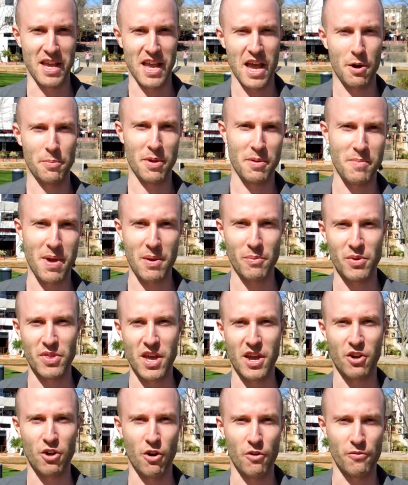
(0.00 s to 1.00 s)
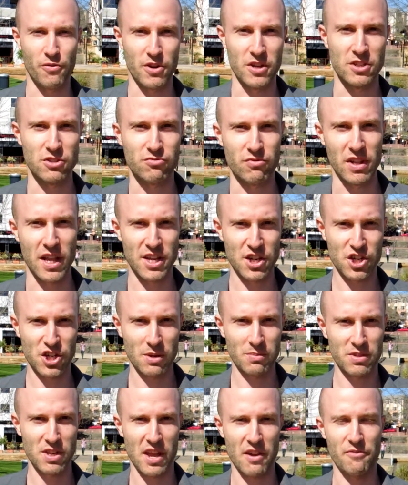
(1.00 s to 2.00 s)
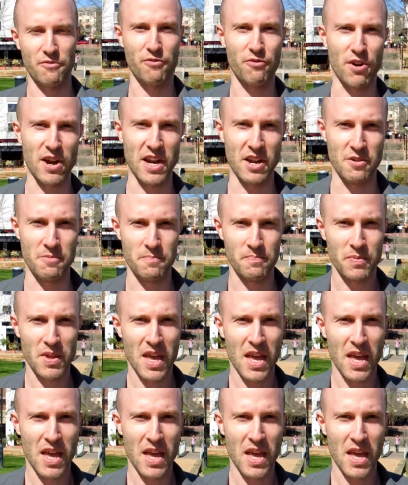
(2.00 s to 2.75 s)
helping men with their confidence, relationships, and freedom.